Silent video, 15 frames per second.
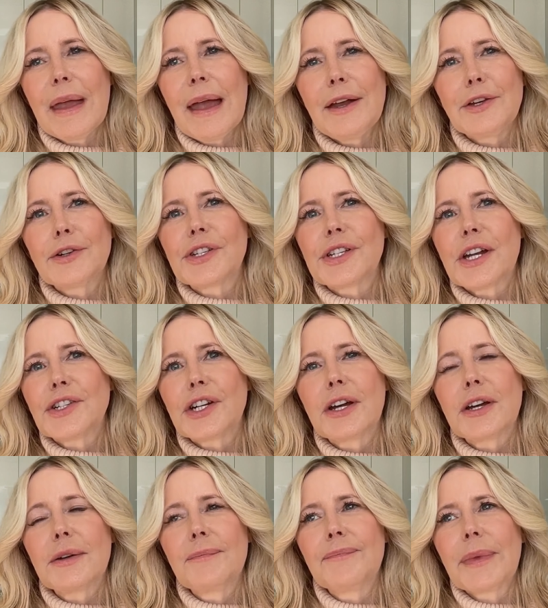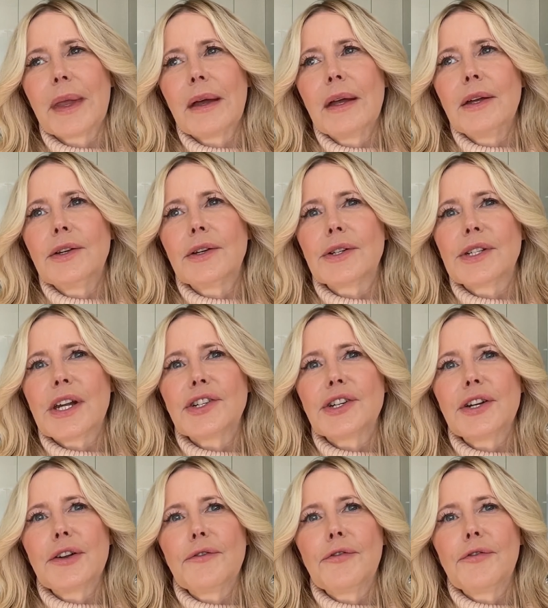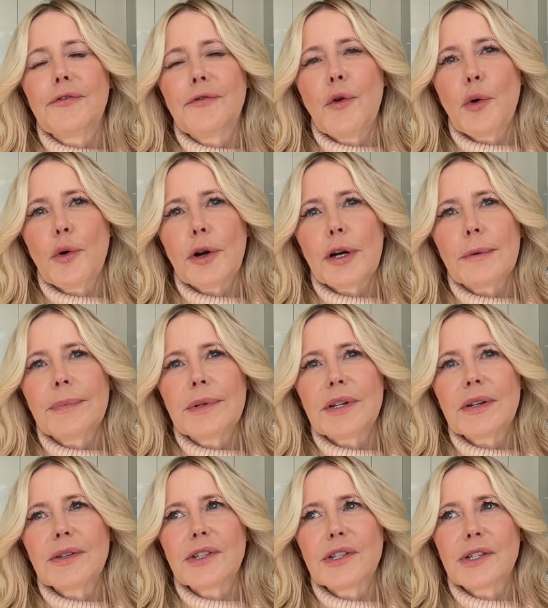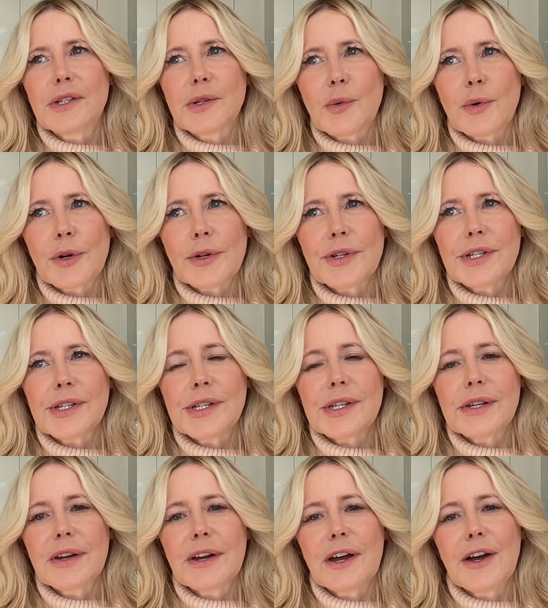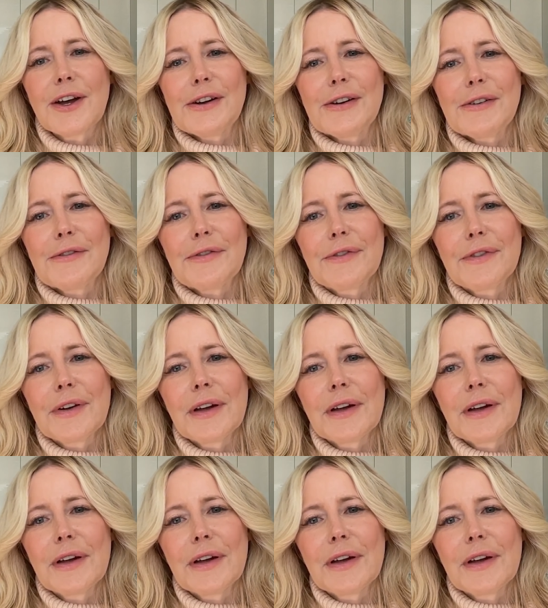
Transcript: and you're such a you're such an informed source of